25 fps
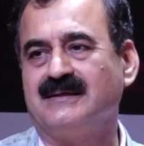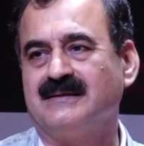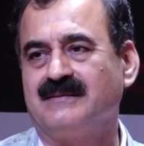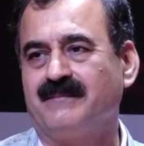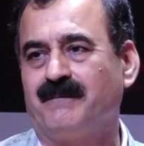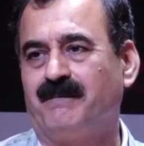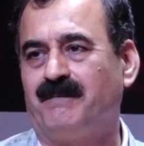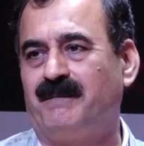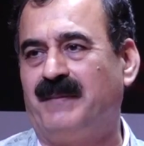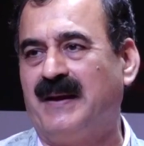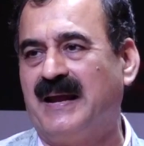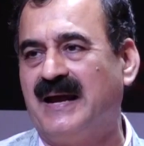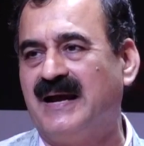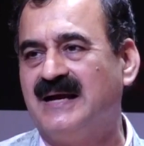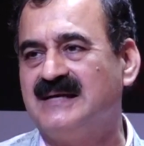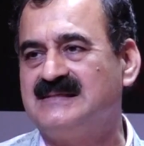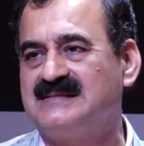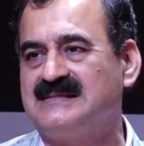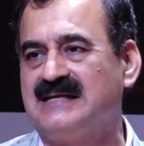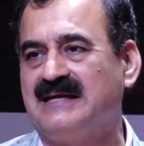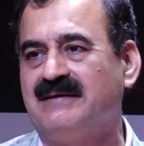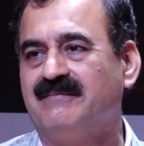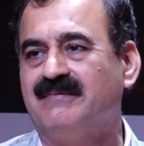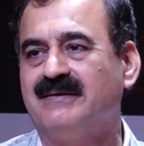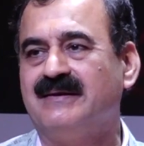Are
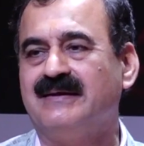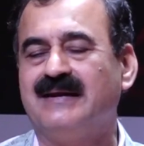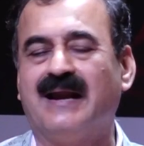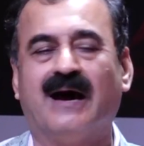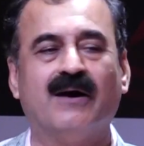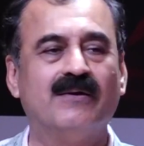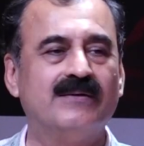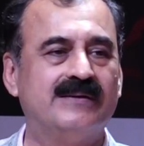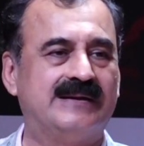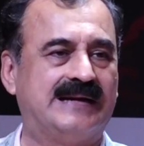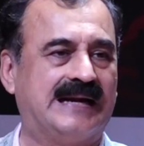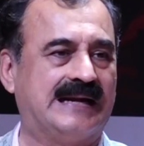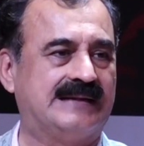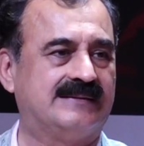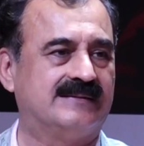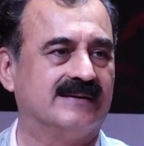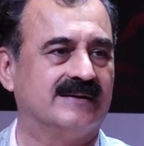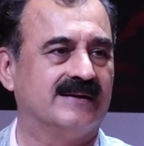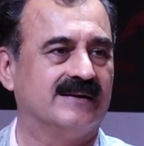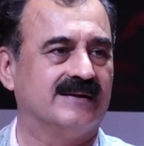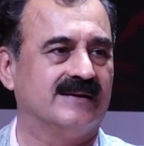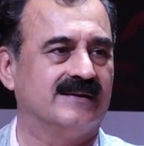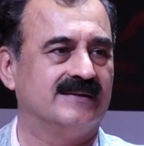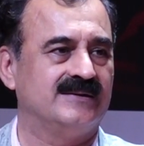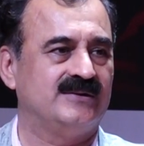players even
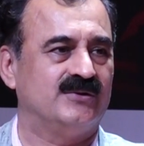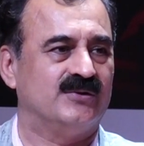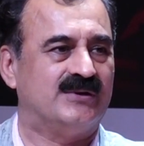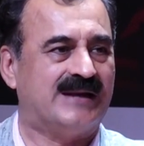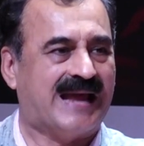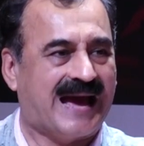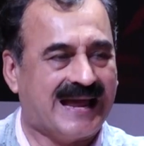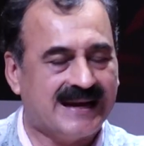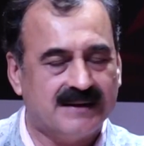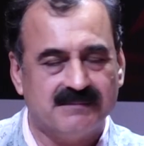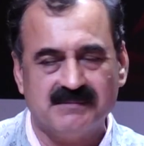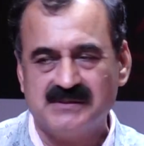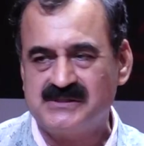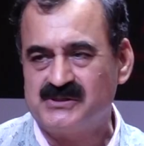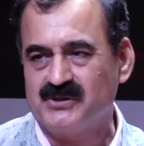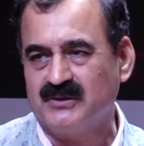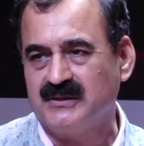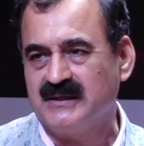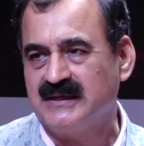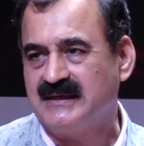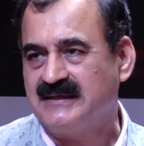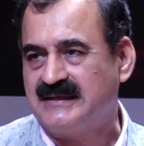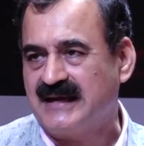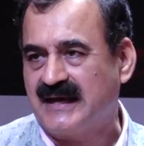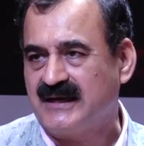now
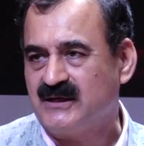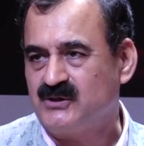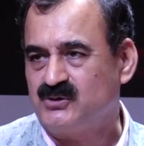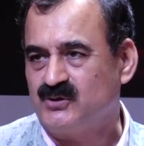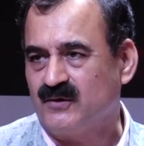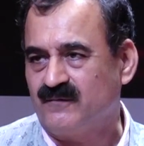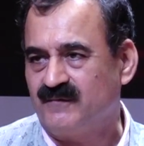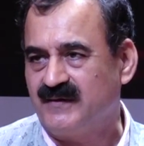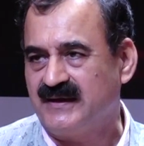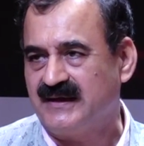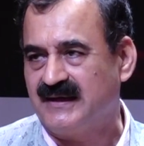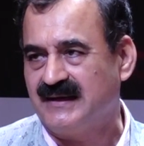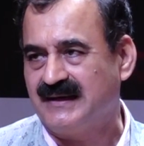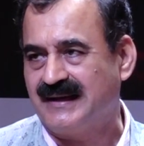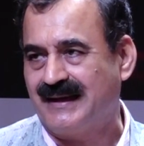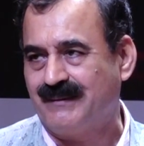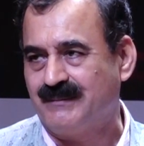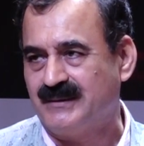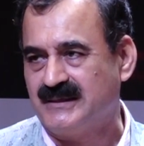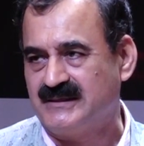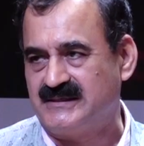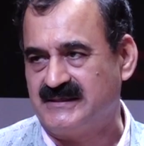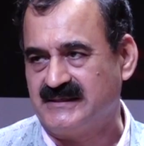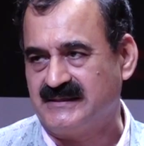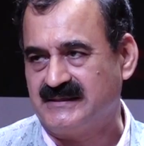unanimous on the entire issue
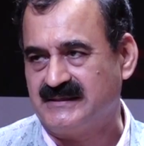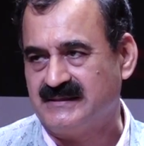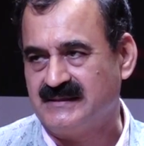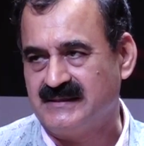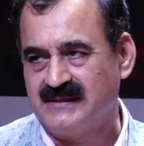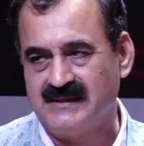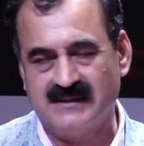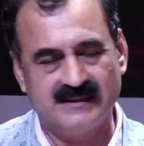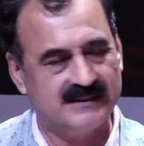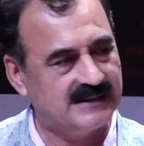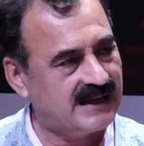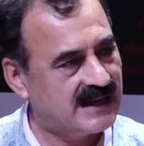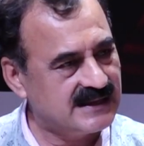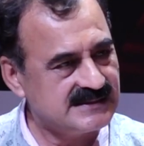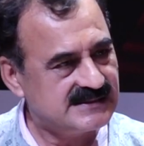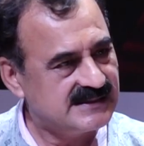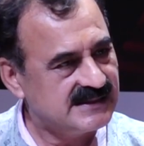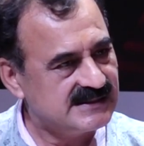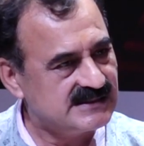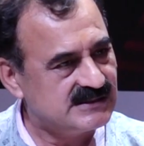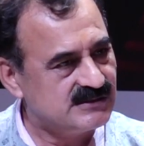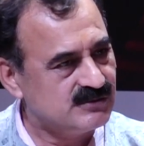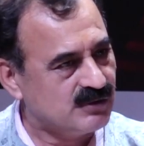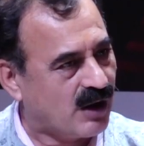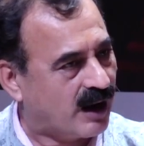of legal liability?
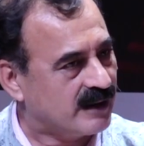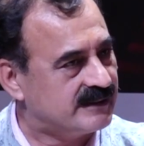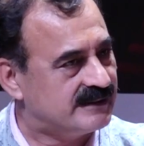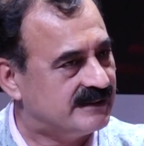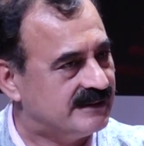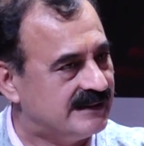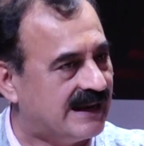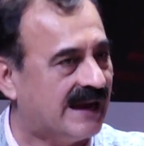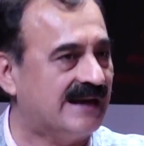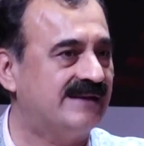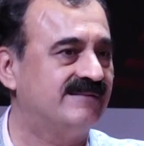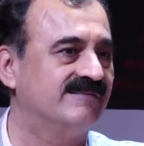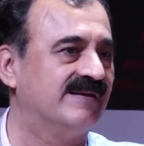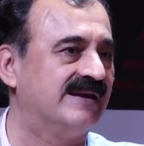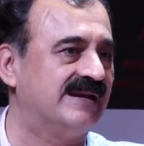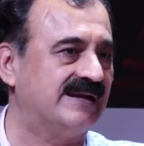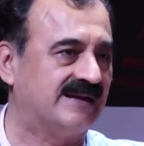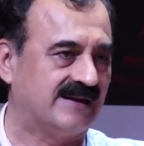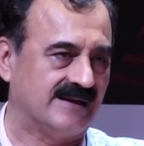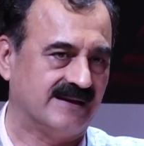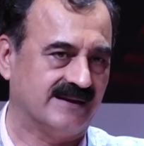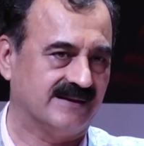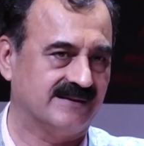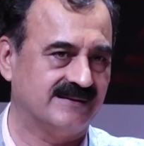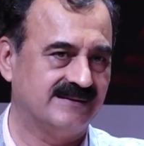The answer is not
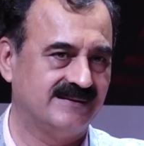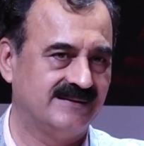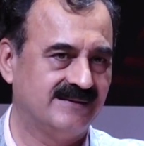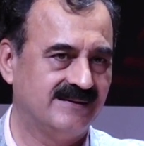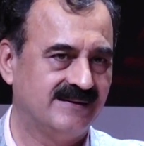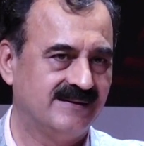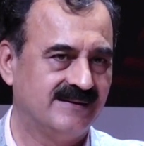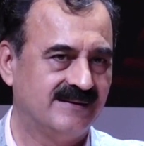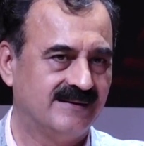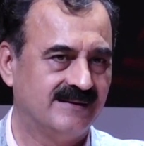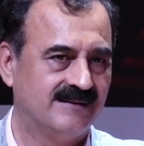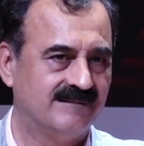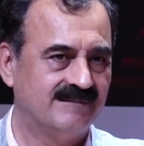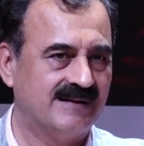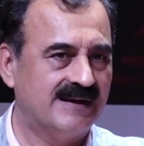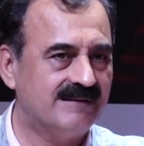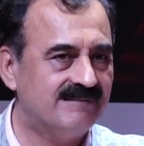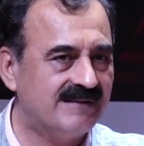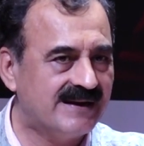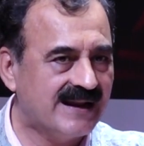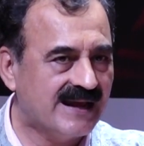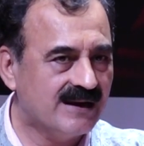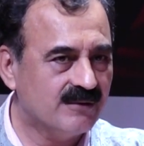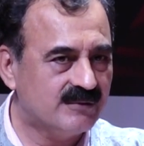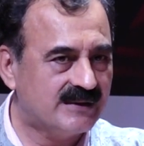yet very clear.
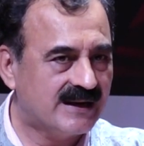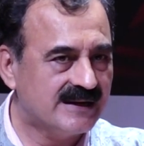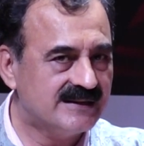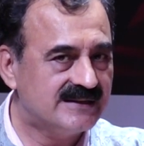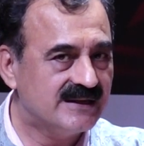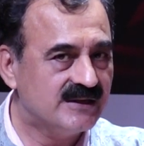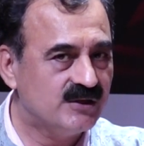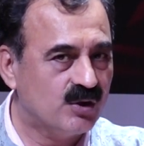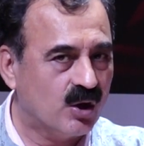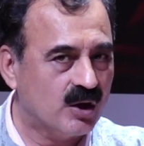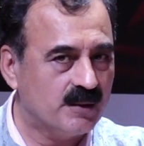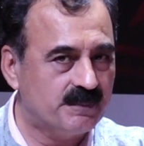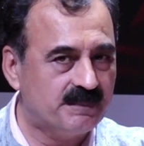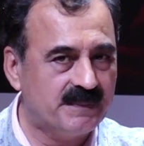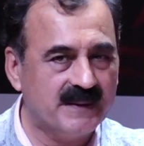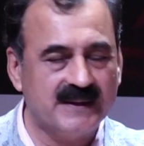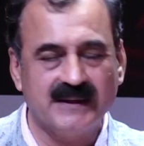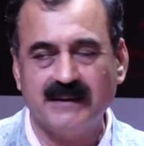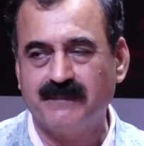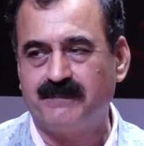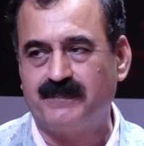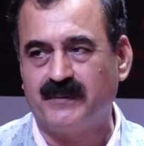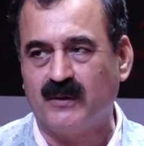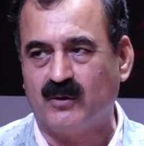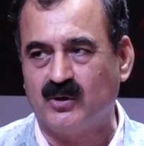Well, when I look at
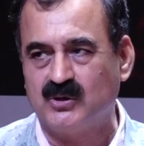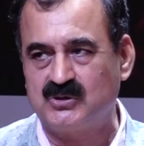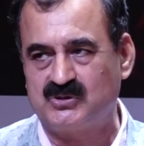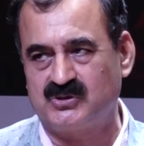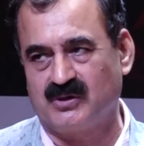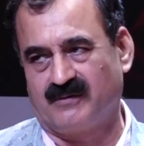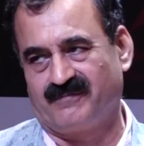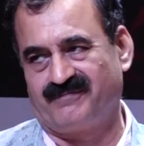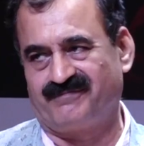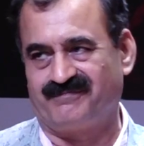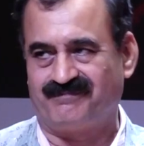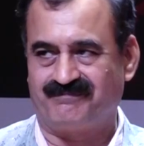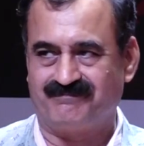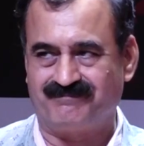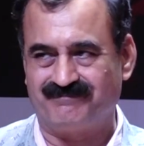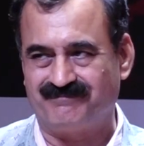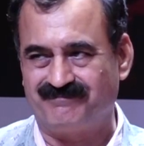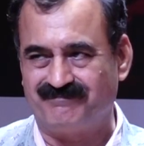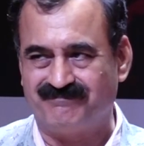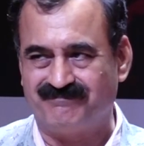the European approach